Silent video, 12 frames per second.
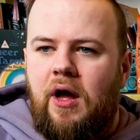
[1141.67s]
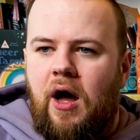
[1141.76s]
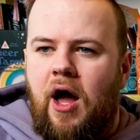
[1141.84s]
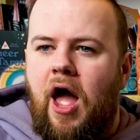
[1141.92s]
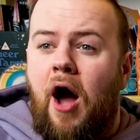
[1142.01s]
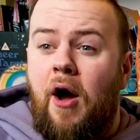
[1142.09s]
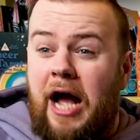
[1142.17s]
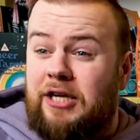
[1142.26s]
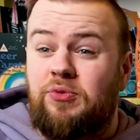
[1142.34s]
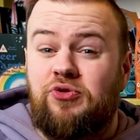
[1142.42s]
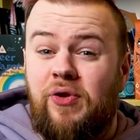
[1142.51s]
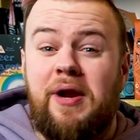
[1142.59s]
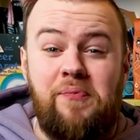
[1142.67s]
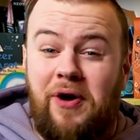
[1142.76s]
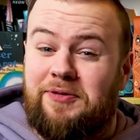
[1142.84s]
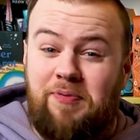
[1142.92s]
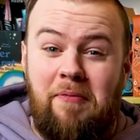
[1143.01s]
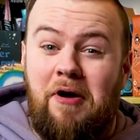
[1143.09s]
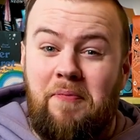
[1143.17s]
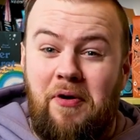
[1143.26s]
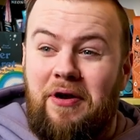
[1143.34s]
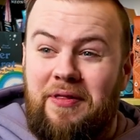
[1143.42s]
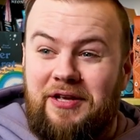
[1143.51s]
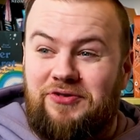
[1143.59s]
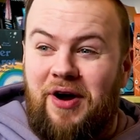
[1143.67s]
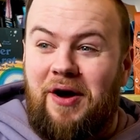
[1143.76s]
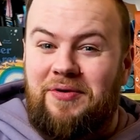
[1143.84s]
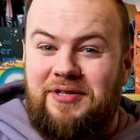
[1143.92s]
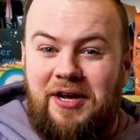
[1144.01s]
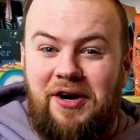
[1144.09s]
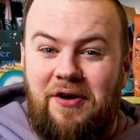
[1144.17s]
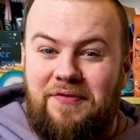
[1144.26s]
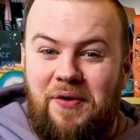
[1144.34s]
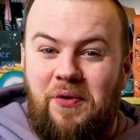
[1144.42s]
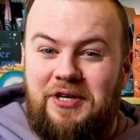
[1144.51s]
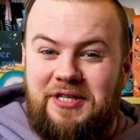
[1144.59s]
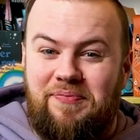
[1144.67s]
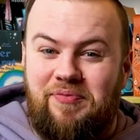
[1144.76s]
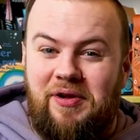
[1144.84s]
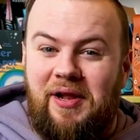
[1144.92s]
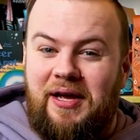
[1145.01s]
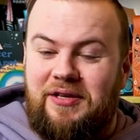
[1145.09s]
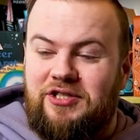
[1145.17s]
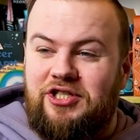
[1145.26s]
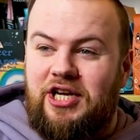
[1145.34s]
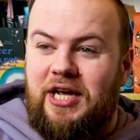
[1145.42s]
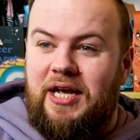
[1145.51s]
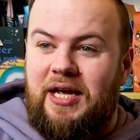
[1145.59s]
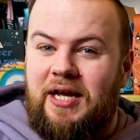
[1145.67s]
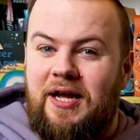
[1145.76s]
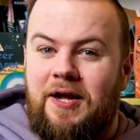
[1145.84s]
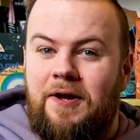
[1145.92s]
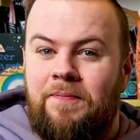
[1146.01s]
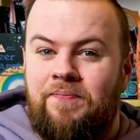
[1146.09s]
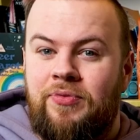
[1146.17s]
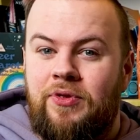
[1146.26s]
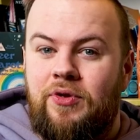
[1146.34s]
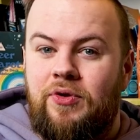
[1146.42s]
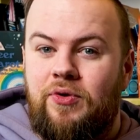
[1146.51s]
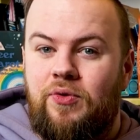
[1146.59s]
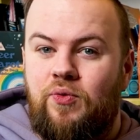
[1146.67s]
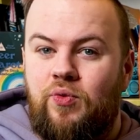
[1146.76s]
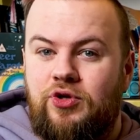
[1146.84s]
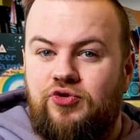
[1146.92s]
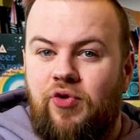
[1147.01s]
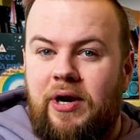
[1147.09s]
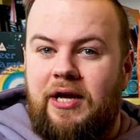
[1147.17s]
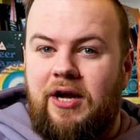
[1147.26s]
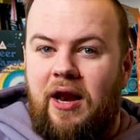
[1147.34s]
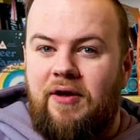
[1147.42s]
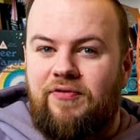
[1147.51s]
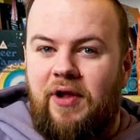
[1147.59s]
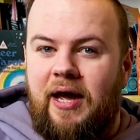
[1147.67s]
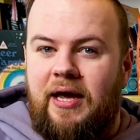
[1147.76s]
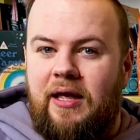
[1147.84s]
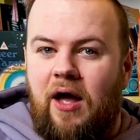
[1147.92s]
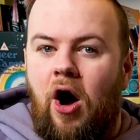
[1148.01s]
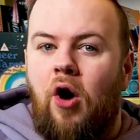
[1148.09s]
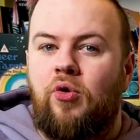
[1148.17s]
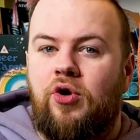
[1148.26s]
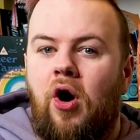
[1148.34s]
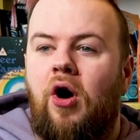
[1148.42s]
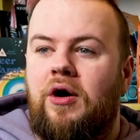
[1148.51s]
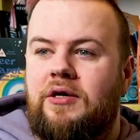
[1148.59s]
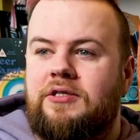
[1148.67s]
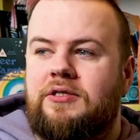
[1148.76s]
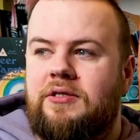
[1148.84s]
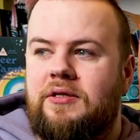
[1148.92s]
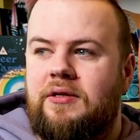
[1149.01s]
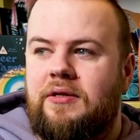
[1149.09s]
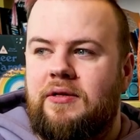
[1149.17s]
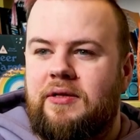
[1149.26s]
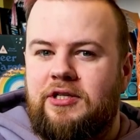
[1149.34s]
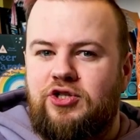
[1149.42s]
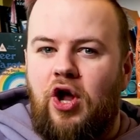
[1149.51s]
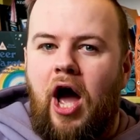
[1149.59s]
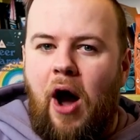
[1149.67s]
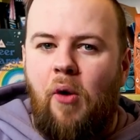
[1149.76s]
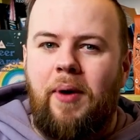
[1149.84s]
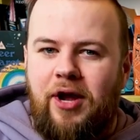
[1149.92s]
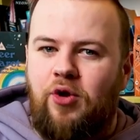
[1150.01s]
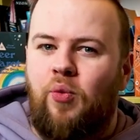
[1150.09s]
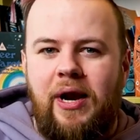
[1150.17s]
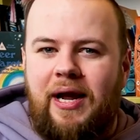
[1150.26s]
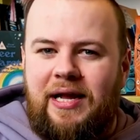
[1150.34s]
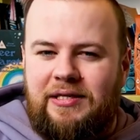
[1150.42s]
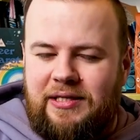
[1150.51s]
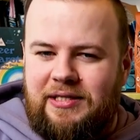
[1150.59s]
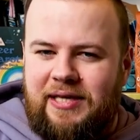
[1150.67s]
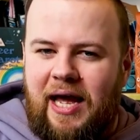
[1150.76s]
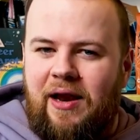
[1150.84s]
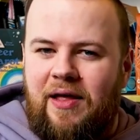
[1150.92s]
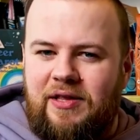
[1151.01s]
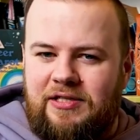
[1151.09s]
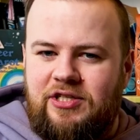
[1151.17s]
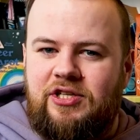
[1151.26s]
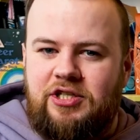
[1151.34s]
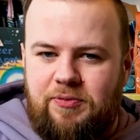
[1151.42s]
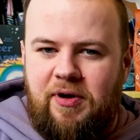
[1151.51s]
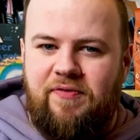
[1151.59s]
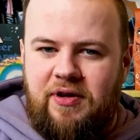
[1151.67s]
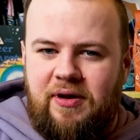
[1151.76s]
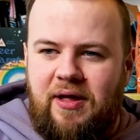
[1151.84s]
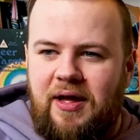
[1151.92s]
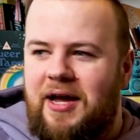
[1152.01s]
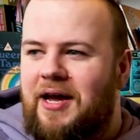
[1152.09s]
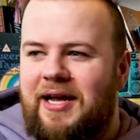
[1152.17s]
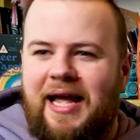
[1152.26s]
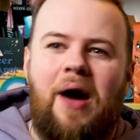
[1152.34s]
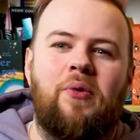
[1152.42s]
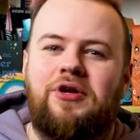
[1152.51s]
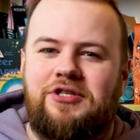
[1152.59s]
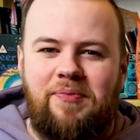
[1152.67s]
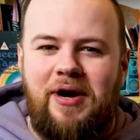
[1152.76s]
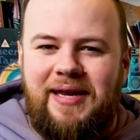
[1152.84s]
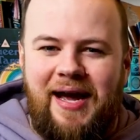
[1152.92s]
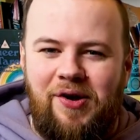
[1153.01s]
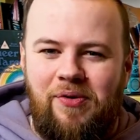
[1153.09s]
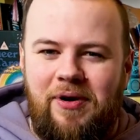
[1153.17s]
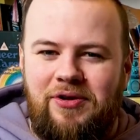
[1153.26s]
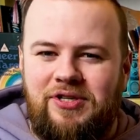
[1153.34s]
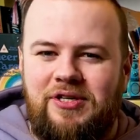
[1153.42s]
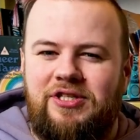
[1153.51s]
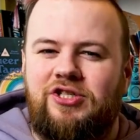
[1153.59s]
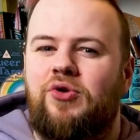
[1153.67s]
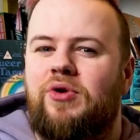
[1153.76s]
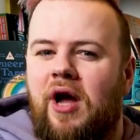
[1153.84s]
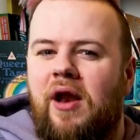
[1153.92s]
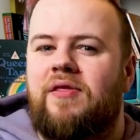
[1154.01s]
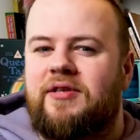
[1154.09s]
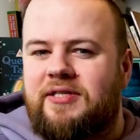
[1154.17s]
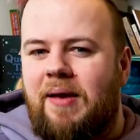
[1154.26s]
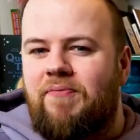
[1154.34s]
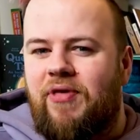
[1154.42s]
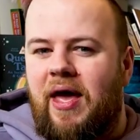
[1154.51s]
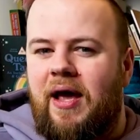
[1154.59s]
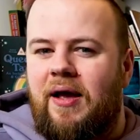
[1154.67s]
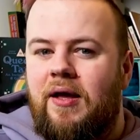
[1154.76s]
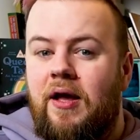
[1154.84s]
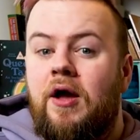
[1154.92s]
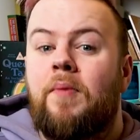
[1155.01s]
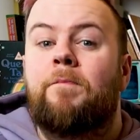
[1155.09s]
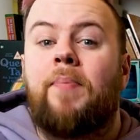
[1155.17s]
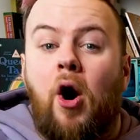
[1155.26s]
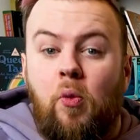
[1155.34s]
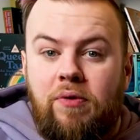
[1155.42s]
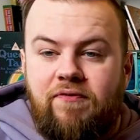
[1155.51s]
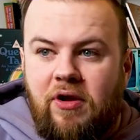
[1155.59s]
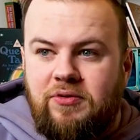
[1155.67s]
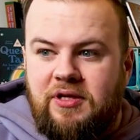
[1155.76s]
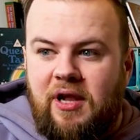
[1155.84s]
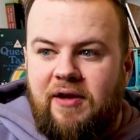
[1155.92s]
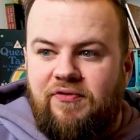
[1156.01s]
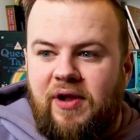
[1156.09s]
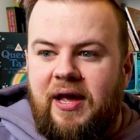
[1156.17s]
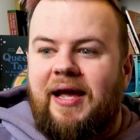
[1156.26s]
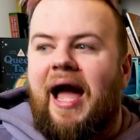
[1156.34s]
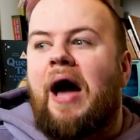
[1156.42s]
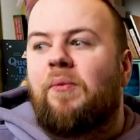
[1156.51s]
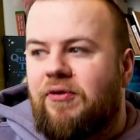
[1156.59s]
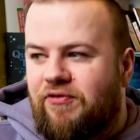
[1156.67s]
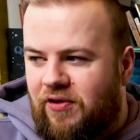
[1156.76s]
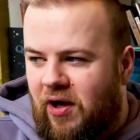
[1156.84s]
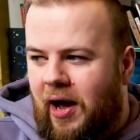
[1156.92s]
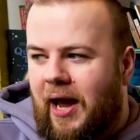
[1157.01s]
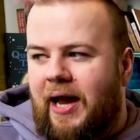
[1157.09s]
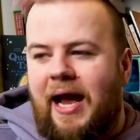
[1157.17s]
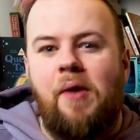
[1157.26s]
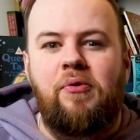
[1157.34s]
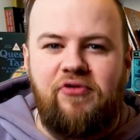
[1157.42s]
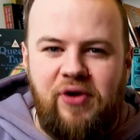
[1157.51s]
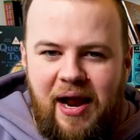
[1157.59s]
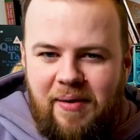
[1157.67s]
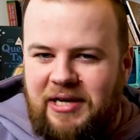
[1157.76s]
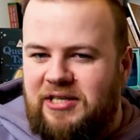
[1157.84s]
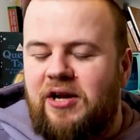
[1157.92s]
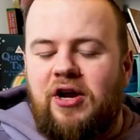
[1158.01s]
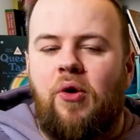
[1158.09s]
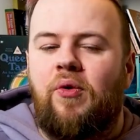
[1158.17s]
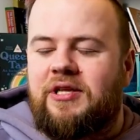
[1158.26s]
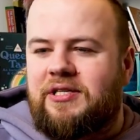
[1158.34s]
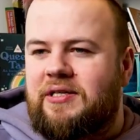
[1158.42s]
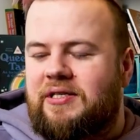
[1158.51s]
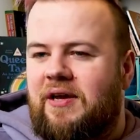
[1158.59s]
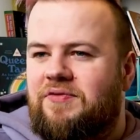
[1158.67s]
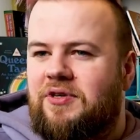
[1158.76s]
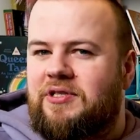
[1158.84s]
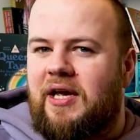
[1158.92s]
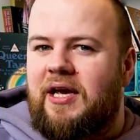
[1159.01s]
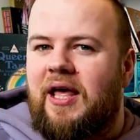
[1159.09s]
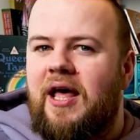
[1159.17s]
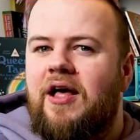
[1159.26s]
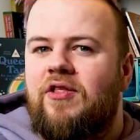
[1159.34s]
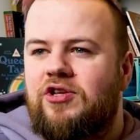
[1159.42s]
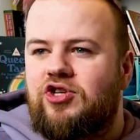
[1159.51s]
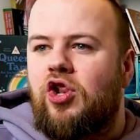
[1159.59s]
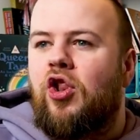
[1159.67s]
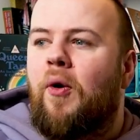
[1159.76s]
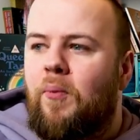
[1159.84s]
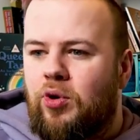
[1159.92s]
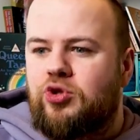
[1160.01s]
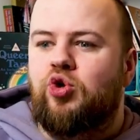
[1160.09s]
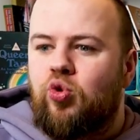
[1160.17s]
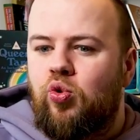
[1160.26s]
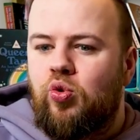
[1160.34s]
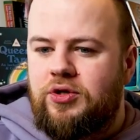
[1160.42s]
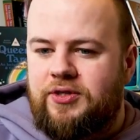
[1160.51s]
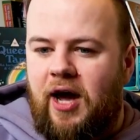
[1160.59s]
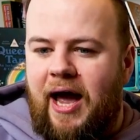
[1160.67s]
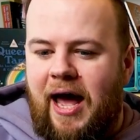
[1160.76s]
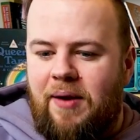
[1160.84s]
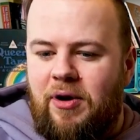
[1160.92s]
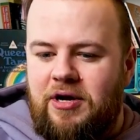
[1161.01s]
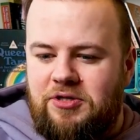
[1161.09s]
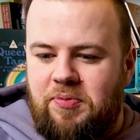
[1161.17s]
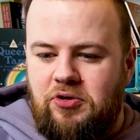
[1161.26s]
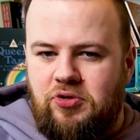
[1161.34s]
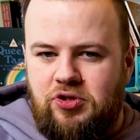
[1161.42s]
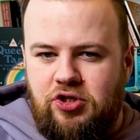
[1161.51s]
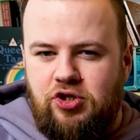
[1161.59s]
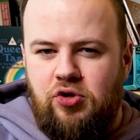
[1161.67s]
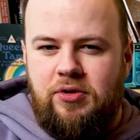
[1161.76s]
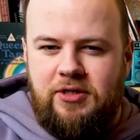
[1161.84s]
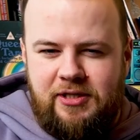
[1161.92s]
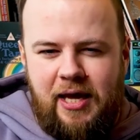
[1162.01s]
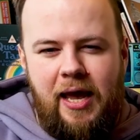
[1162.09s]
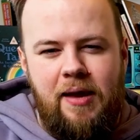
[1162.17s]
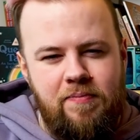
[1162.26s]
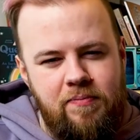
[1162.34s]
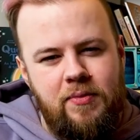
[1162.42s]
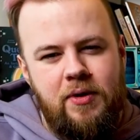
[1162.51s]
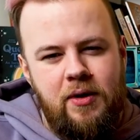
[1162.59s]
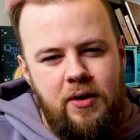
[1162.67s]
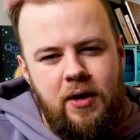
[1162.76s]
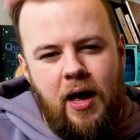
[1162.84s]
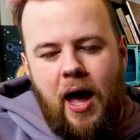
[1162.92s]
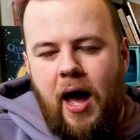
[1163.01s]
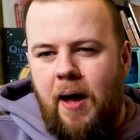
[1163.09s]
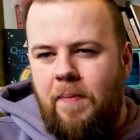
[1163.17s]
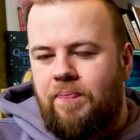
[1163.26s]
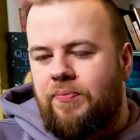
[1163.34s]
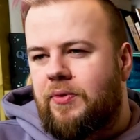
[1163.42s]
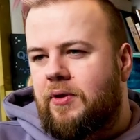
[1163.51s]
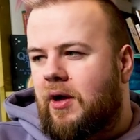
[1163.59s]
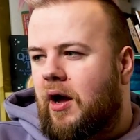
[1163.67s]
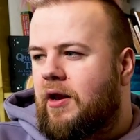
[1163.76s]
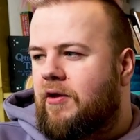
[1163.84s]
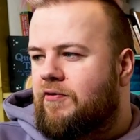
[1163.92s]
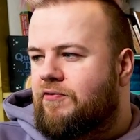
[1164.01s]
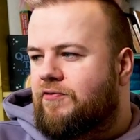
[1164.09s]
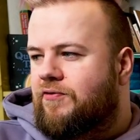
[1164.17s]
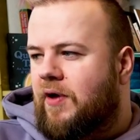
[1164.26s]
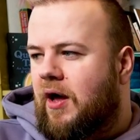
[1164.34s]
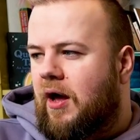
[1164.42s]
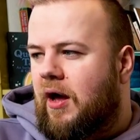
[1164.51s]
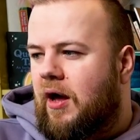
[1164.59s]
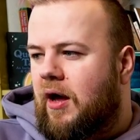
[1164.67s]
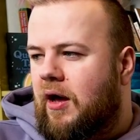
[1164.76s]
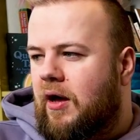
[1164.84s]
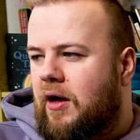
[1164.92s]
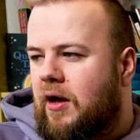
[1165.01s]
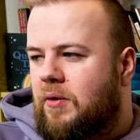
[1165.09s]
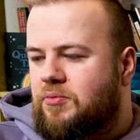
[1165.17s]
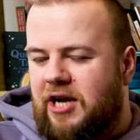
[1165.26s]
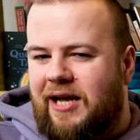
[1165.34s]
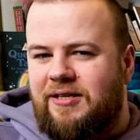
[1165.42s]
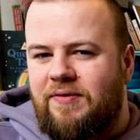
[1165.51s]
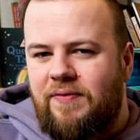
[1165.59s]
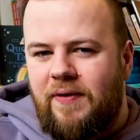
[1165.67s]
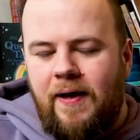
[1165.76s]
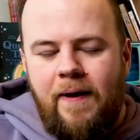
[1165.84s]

I actually was really impressed by my opponent in this round. I don't know if they're watching, but like, she was really kind of like, oh God, how am I going to win against this deck? Like, this is such a perfect counter to my deck almost, because it's doing kind of the same thing, but with loads of lifelink and with flying and with reanimation, all this kind of stuff. So it's like, there's a lot more tools that I had at my disposal to do the same kind of objective.